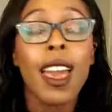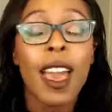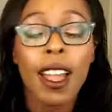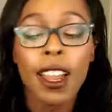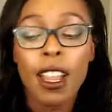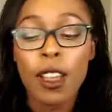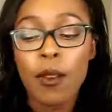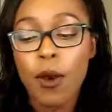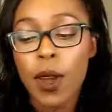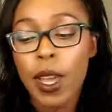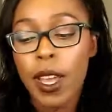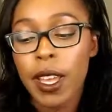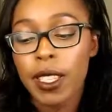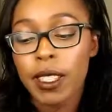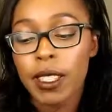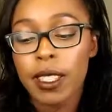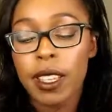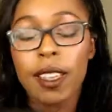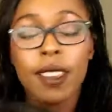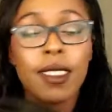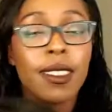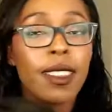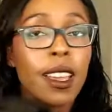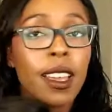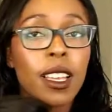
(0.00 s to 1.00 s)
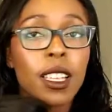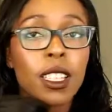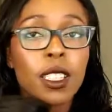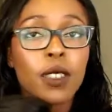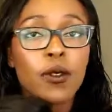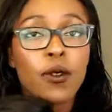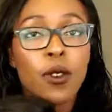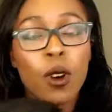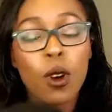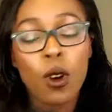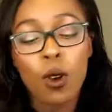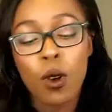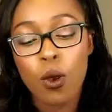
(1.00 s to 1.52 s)
Anyways, thanks
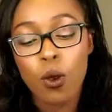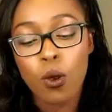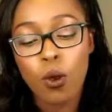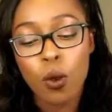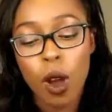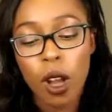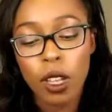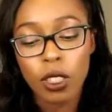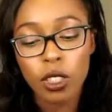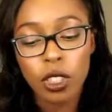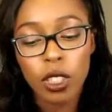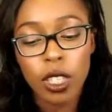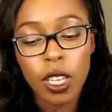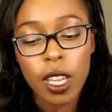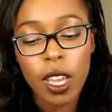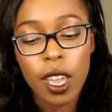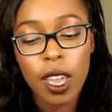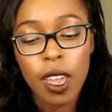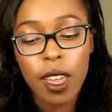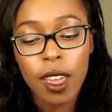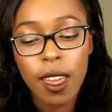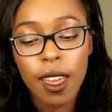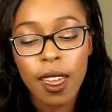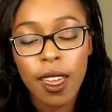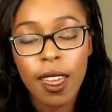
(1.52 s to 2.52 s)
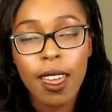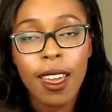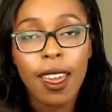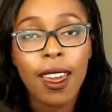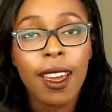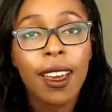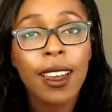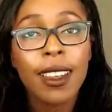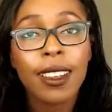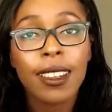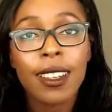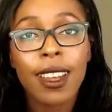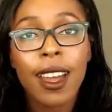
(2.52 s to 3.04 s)
for watching,
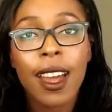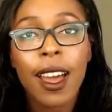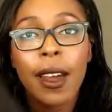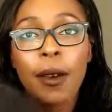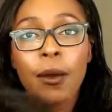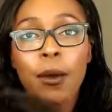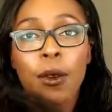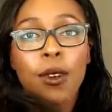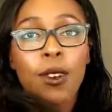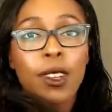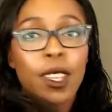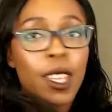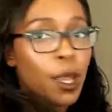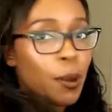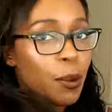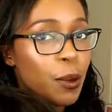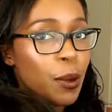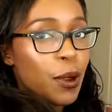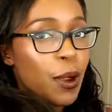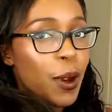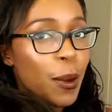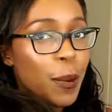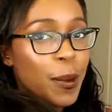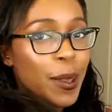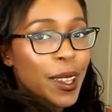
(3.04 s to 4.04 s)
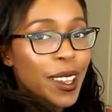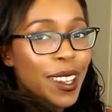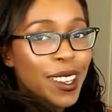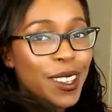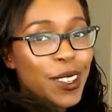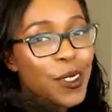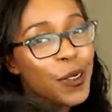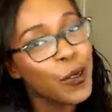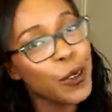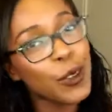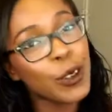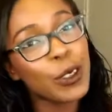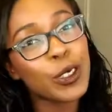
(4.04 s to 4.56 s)
and I will keep you updated
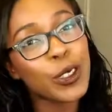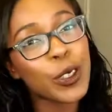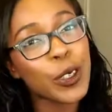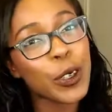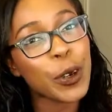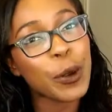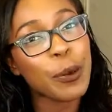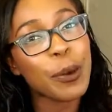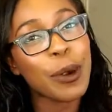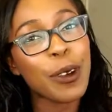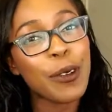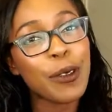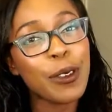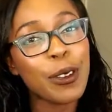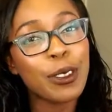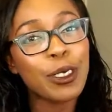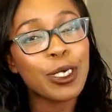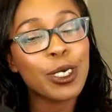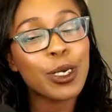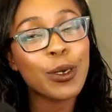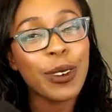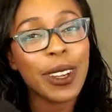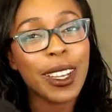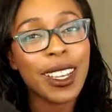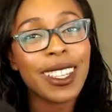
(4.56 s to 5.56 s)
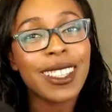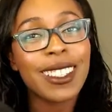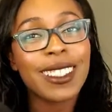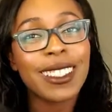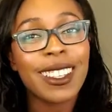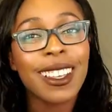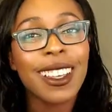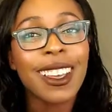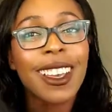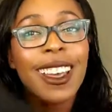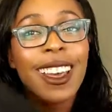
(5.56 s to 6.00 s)
in the future about future wigs.